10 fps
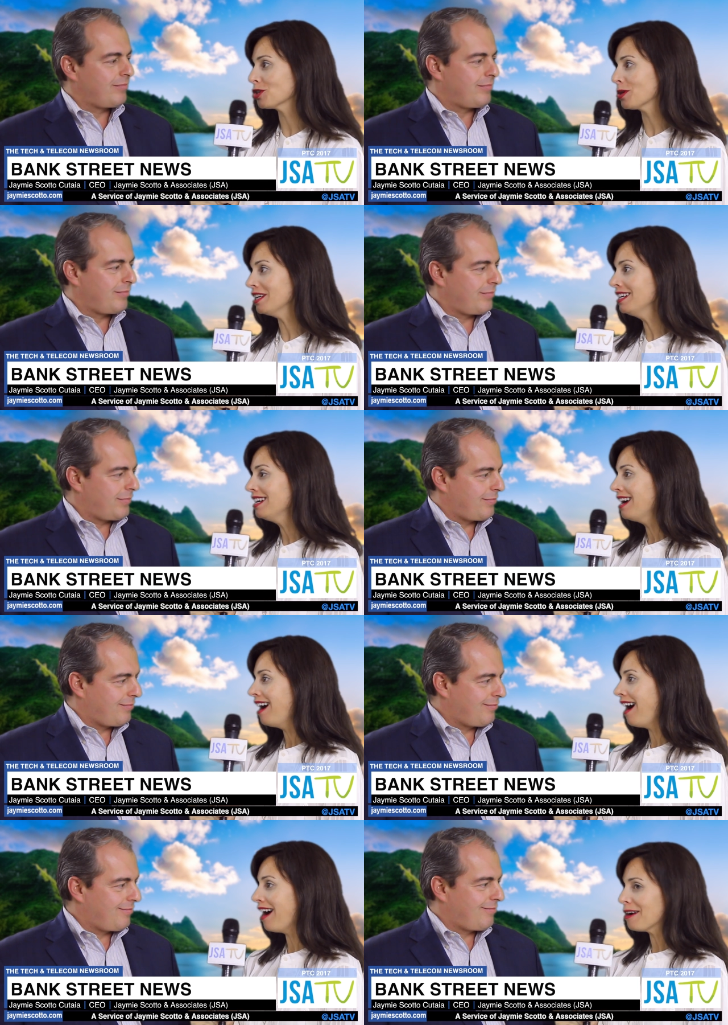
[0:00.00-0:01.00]
Speaker 1: for sure.
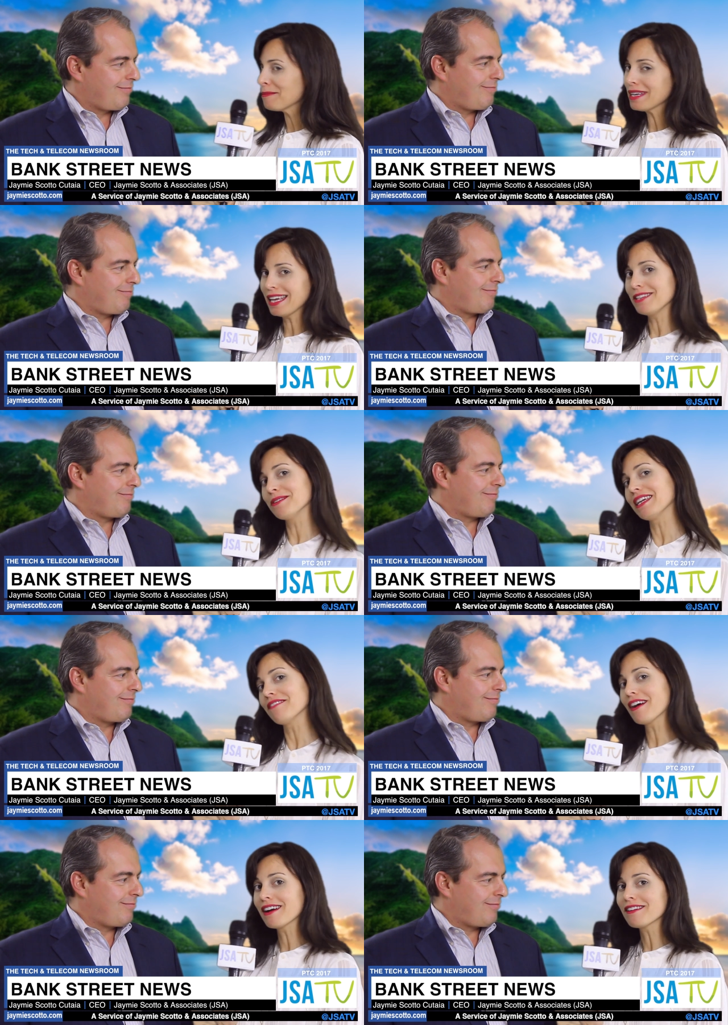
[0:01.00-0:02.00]
Um, can you
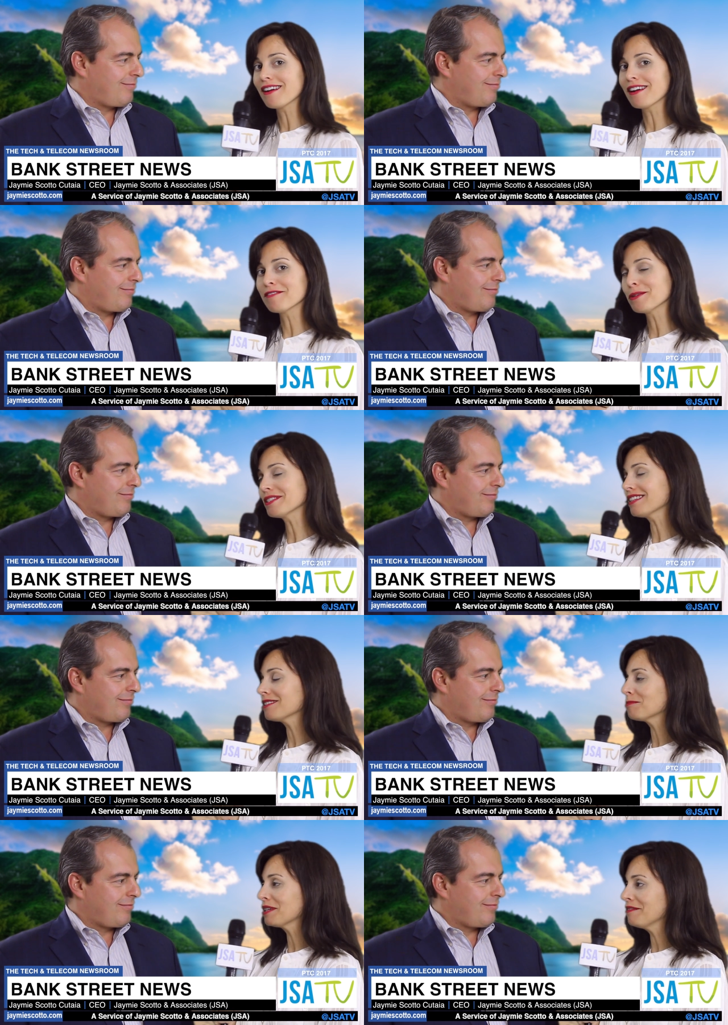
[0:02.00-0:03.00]
give our, our viewers a
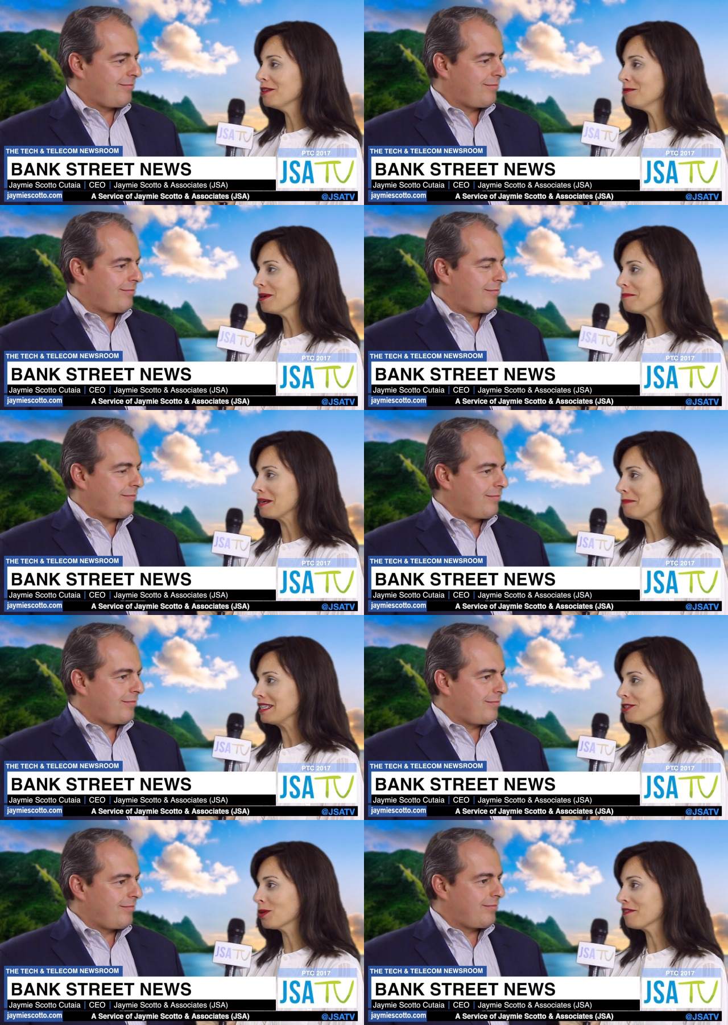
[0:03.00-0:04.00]
little preview of what might
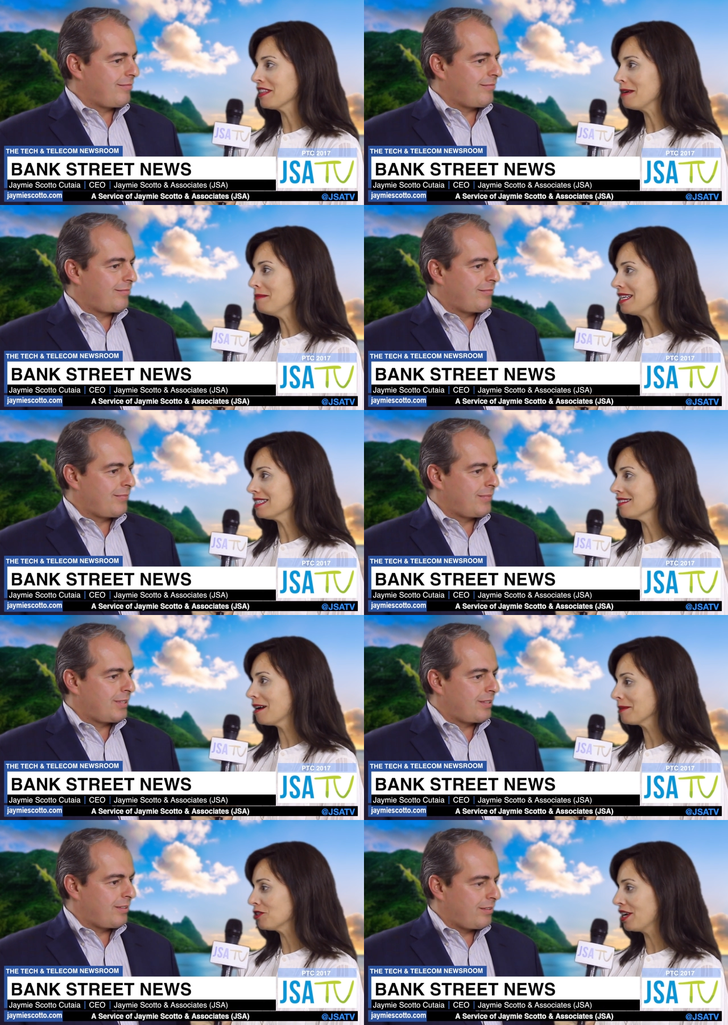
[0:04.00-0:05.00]
be in store for them at
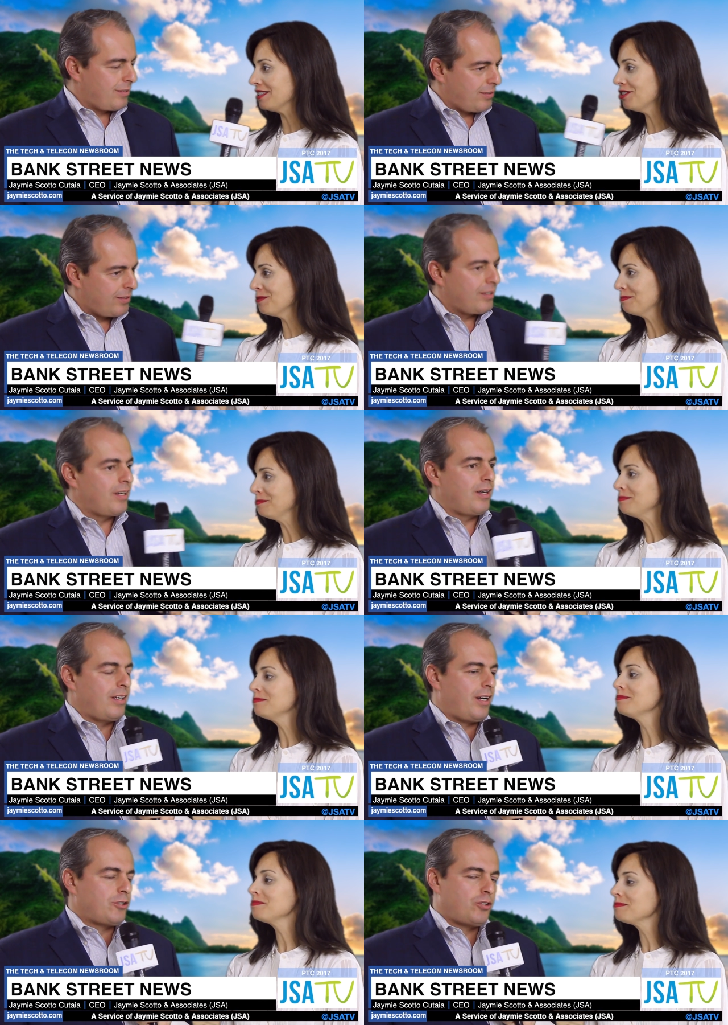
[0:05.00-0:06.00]
Telecom Exchange?
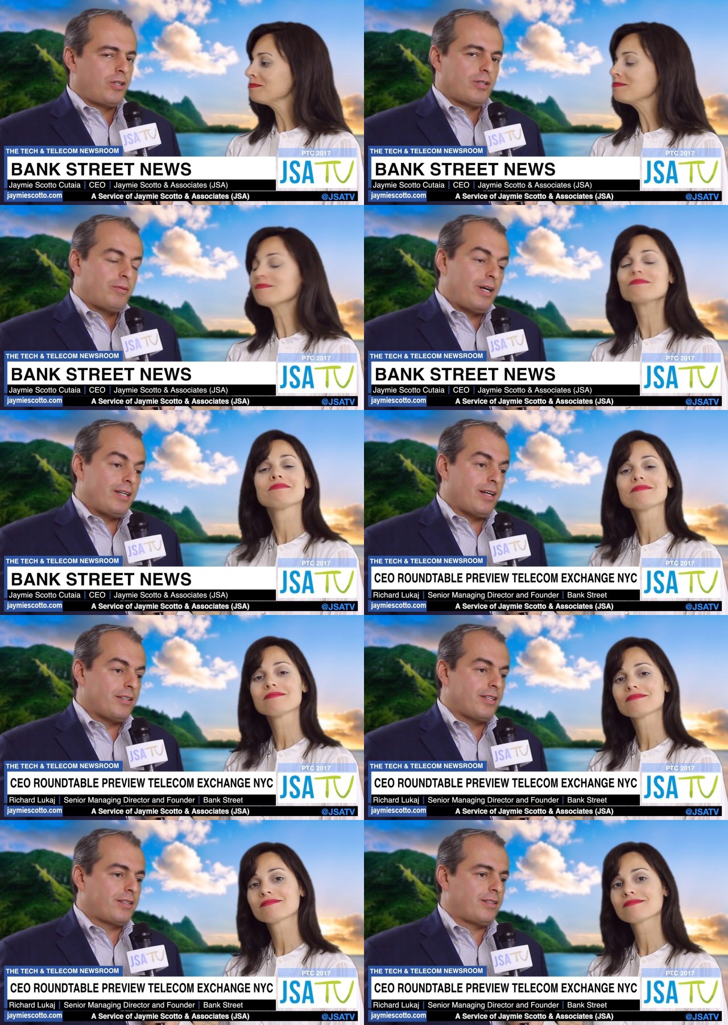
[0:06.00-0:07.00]
Speaker 2: Uh, sure. Well,
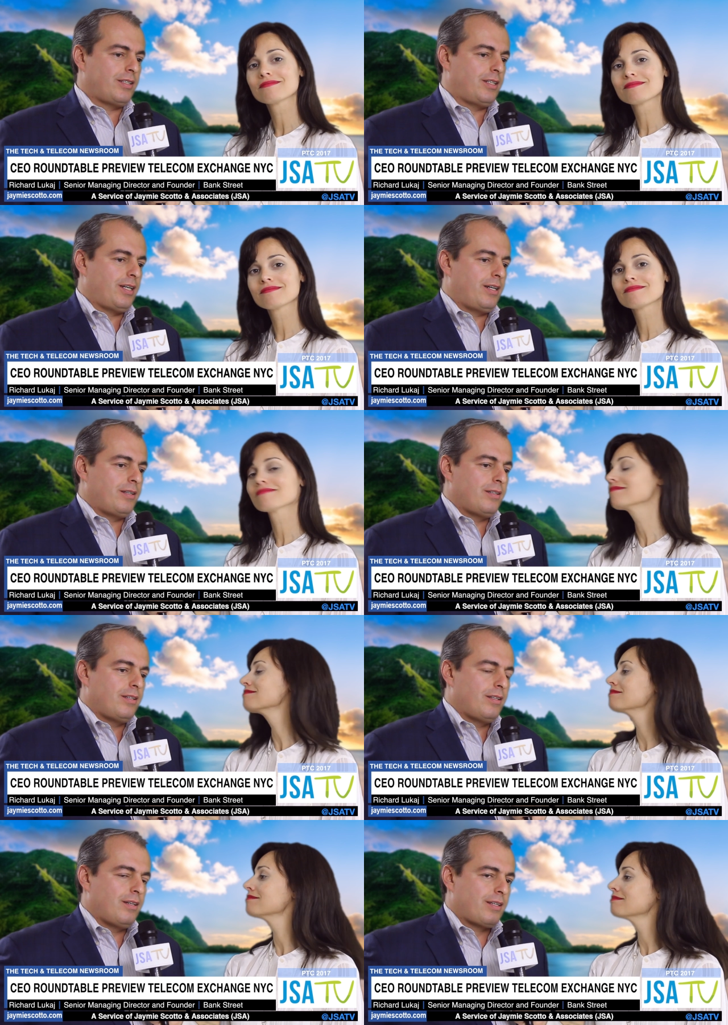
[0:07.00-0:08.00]
I, I think the uh
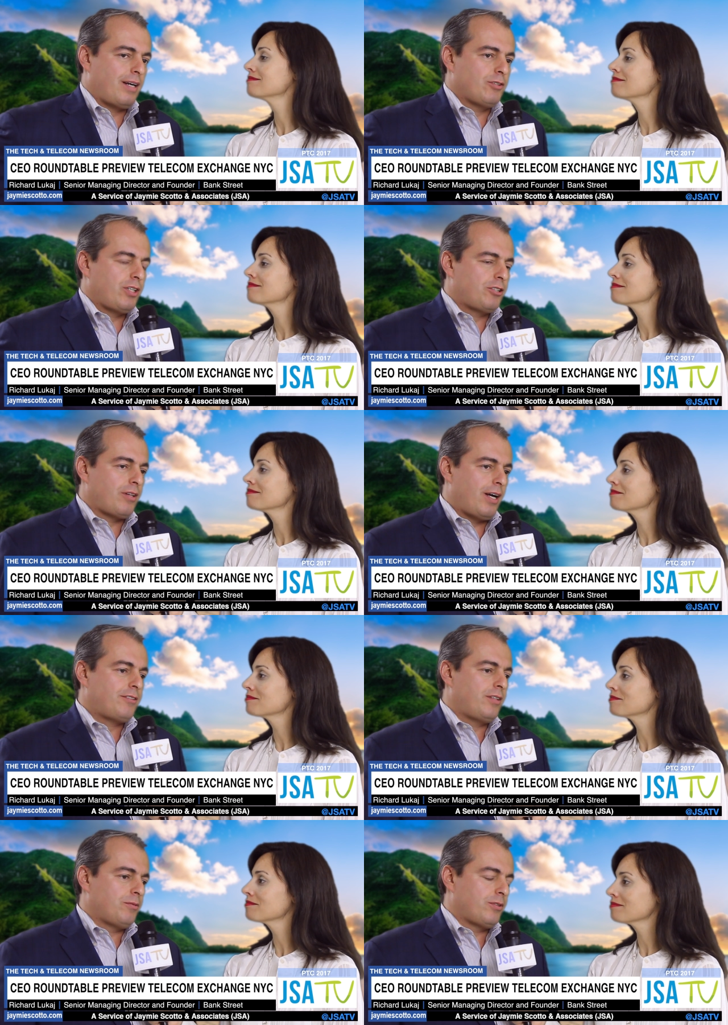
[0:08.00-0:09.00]
conversation
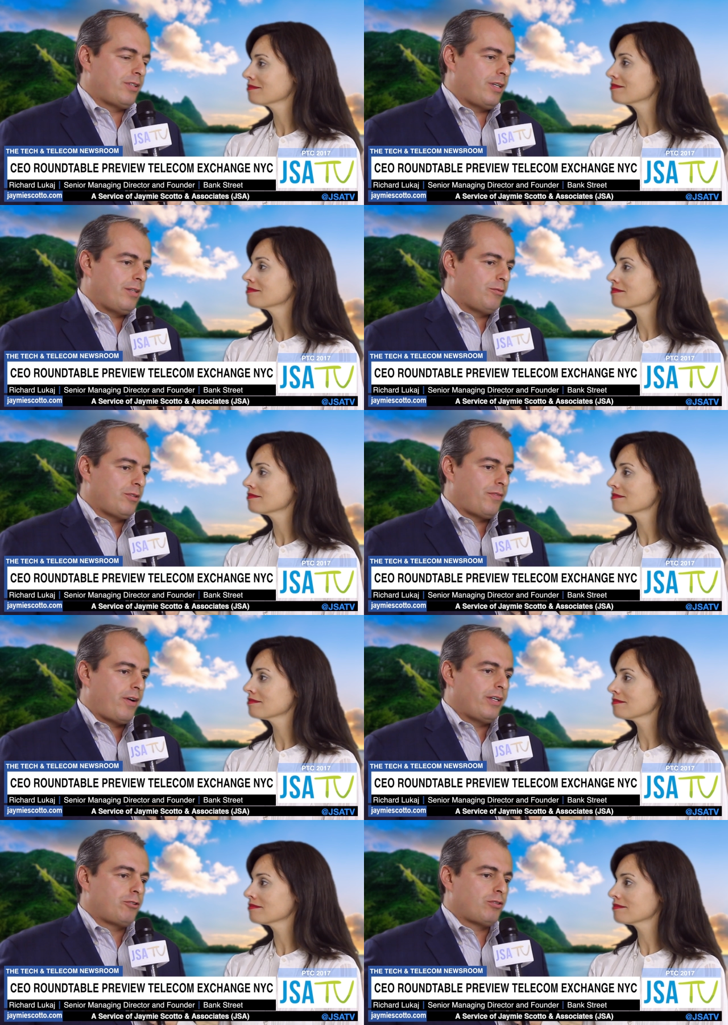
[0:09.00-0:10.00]
last year was uh, was a
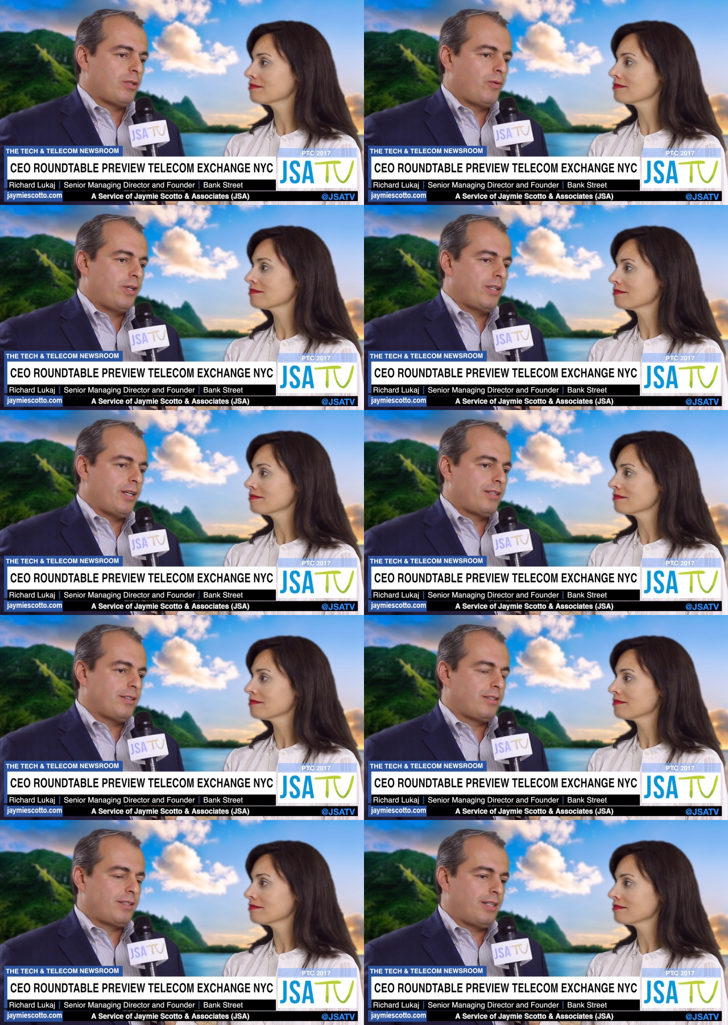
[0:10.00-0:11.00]
very interesting one, and I
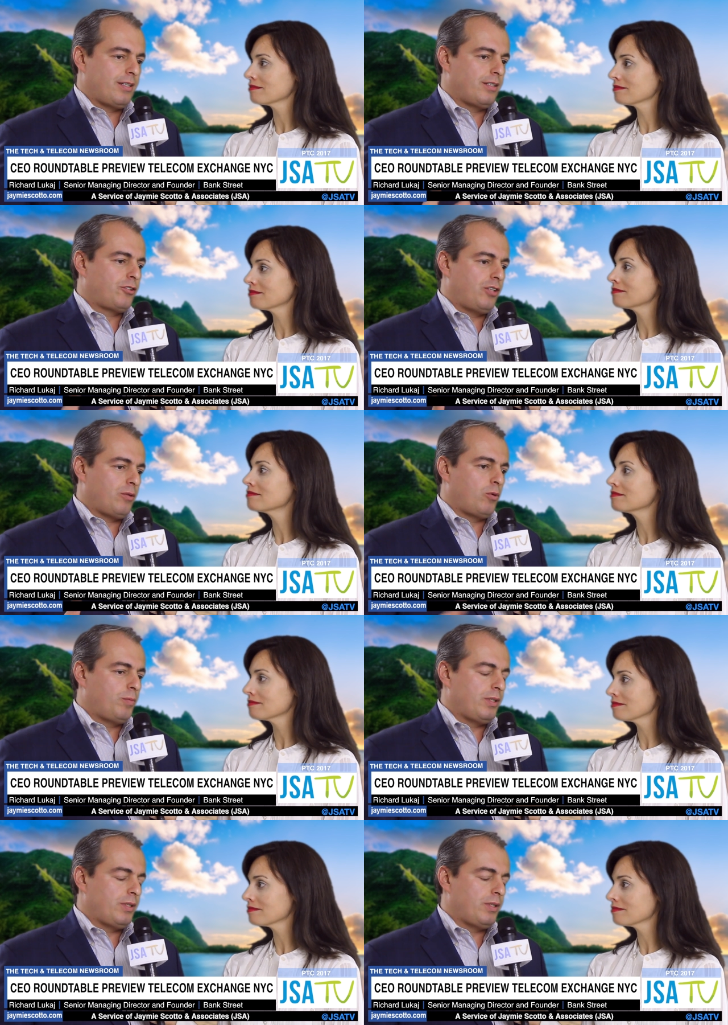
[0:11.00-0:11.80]
think uh, this year we'll